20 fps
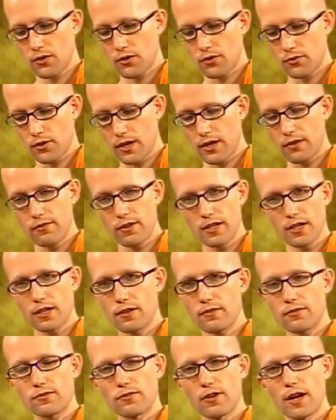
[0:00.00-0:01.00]
Craving
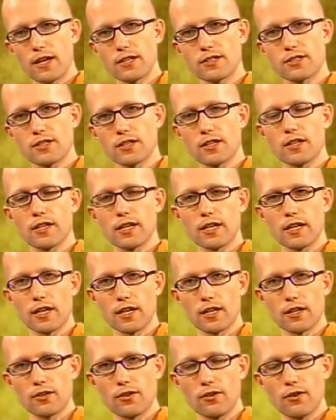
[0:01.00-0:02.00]
gives rise to
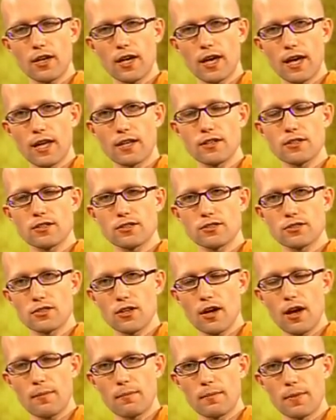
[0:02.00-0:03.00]
clinging. You can't
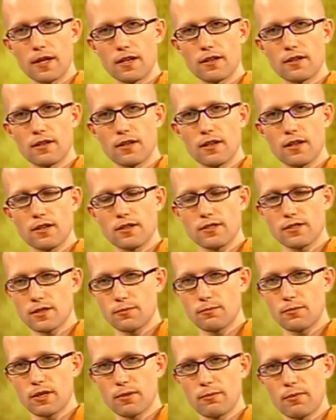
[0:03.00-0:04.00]
stop it
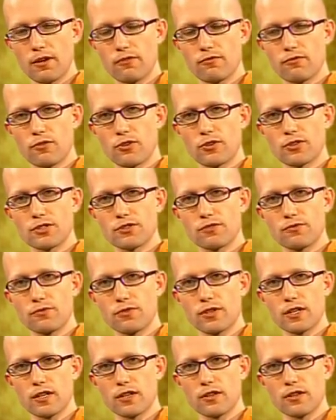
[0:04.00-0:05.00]
simply by force of
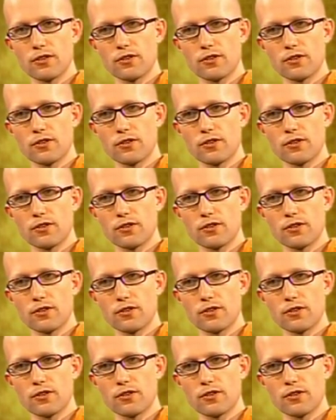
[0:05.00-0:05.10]
will.